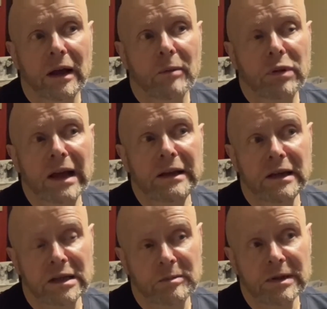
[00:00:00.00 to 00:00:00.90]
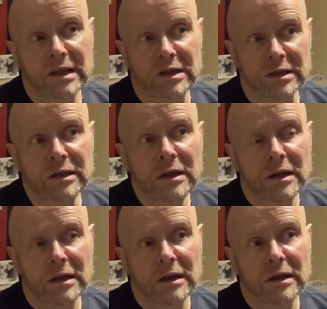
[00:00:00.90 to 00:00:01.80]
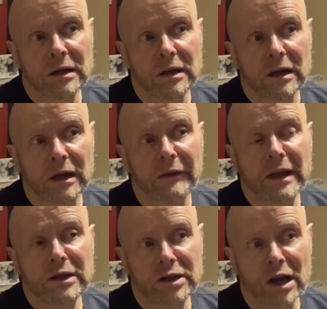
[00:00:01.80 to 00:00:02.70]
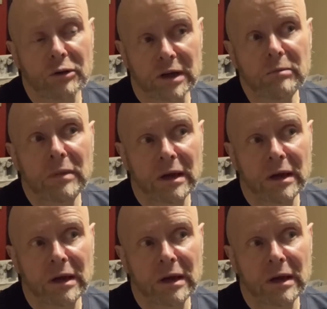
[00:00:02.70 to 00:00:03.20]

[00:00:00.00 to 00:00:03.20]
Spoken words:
Played in his position and then showed him,